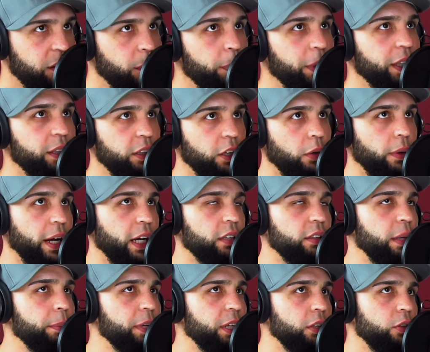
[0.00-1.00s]
big deal, right?
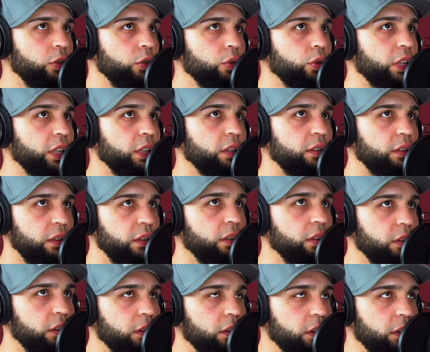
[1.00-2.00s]
Because I mean, you can
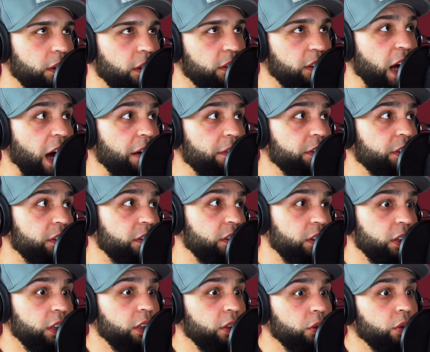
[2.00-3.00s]
die
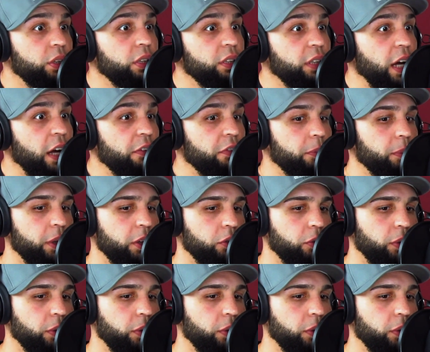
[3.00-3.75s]
from this,